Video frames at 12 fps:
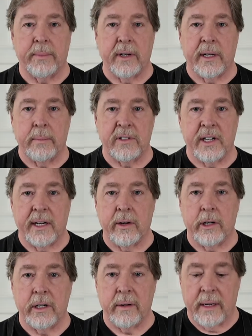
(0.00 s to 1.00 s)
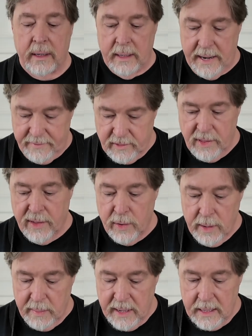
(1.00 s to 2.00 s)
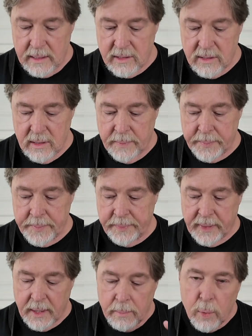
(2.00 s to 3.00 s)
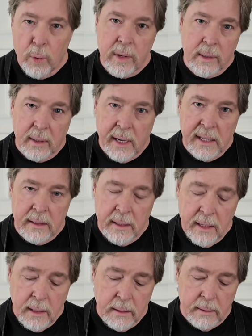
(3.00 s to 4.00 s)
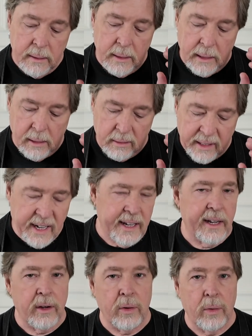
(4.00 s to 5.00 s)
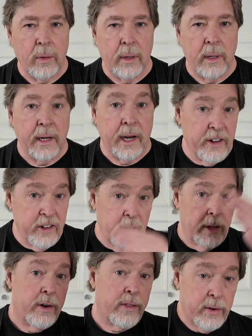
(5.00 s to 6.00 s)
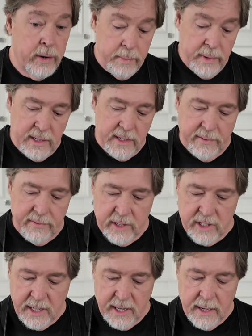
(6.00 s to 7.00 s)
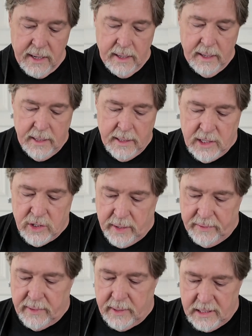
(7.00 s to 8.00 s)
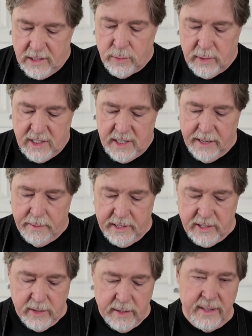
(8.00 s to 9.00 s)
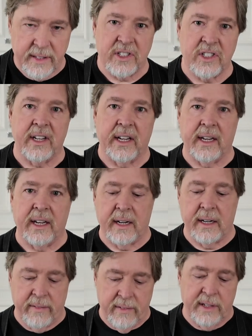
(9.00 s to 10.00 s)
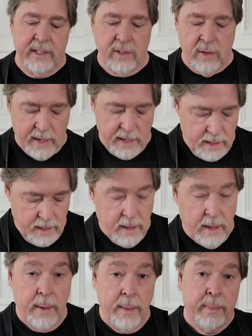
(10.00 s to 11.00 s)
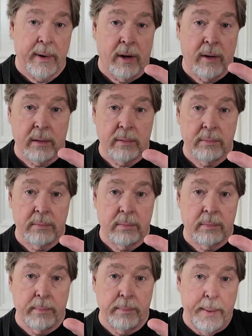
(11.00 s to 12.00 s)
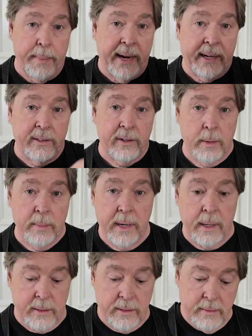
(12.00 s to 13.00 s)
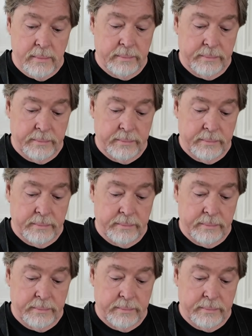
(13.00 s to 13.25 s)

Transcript: I'm gonna come check on it after 30 minutes. More than likely, I'll let it go another 30 minutes after I check it. So I just want to check and make sure nothing's sticking and everything's okay. But I'll be back in 30 minutes.